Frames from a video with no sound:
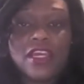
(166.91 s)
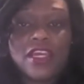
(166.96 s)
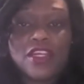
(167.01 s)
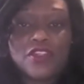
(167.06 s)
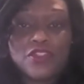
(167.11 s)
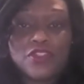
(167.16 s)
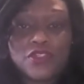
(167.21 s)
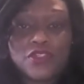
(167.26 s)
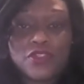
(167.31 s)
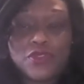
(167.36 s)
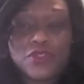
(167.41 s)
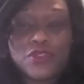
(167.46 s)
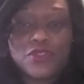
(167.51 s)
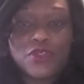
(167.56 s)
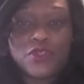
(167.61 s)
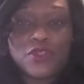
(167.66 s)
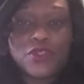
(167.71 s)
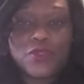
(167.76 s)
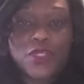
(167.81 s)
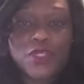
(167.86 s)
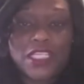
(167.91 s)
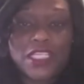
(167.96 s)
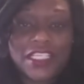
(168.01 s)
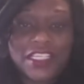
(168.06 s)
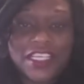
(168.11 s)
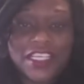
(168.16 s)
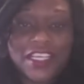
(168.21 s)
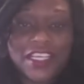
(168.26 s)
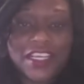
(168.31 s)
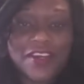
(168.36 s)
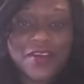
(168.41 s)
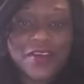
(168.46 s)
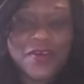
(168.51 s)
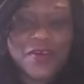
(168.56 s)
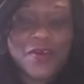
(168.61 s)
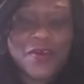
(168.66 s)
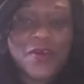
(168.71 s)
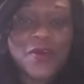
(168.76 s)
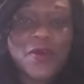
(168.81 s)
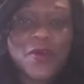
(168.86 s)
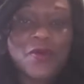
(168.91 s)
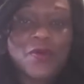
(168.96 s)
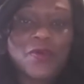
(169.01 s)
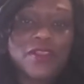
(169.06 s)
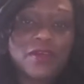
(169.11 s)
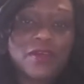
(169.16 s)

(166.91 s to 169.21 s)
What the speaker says: introduced a new clinic with a